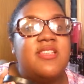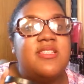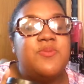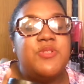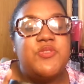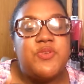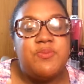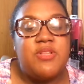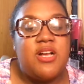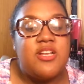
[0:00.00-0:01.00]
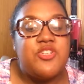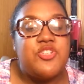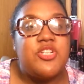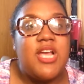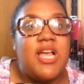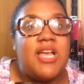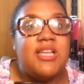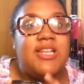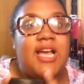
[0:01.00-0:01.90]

This was from Lush, and